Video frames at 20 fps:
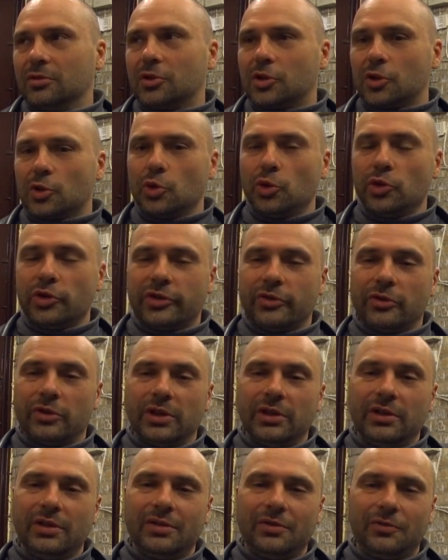cruise on
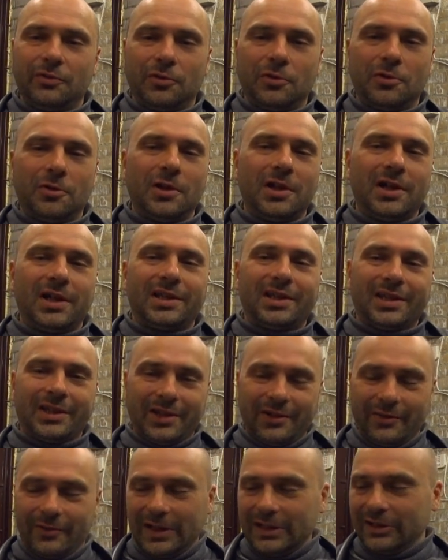it at
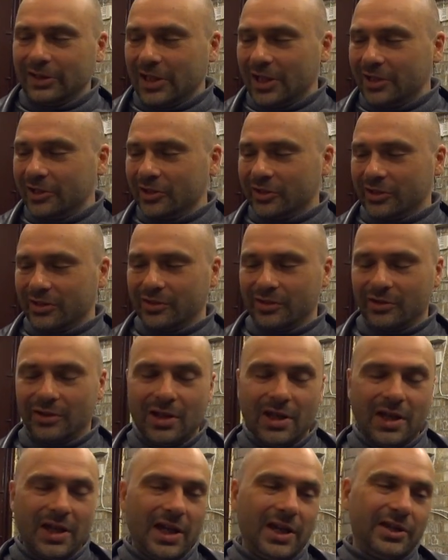
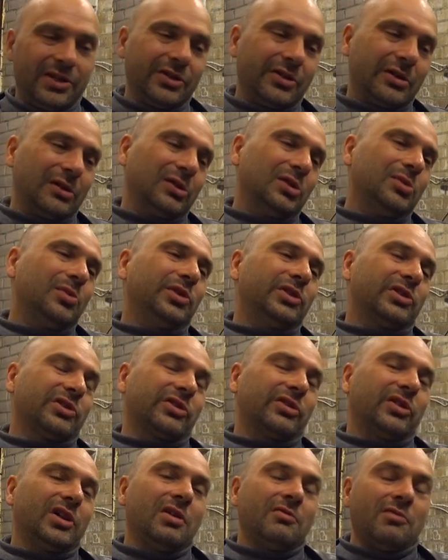180
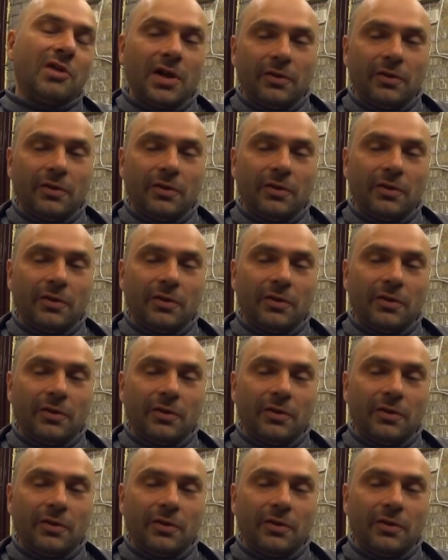kilometers an hour,